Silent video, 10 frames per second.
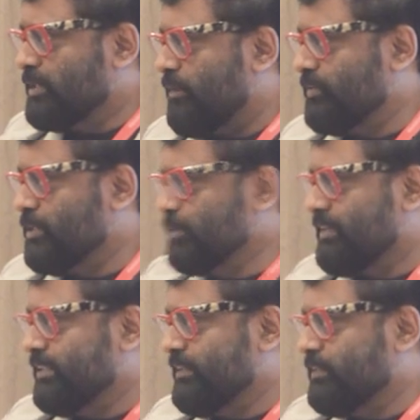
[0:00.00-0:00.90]
thumbs, we use
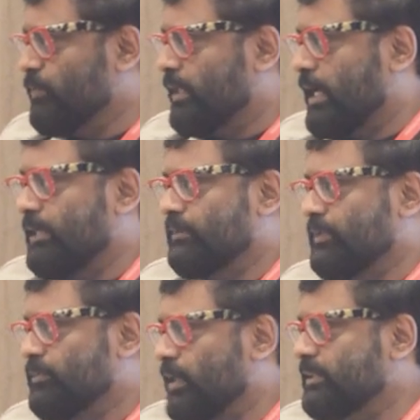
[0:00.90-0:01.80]
everything with one hand,
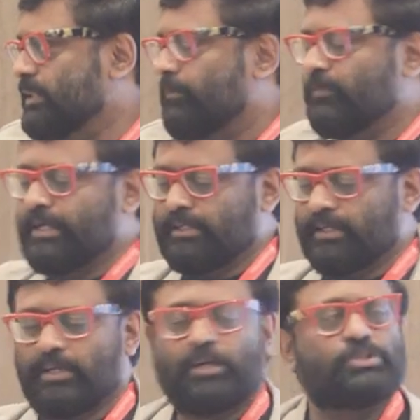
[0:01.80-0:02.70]
with one thumb, right?
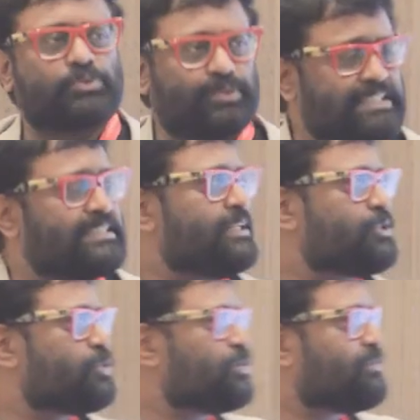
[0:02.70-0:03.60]
So these are
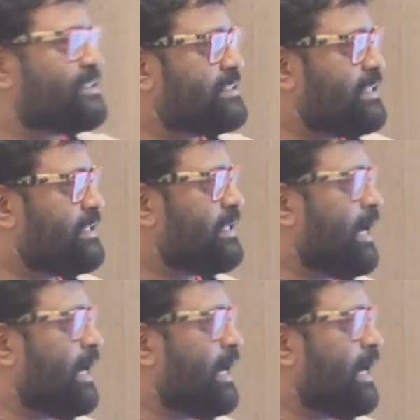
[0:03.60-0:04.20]
issues we see,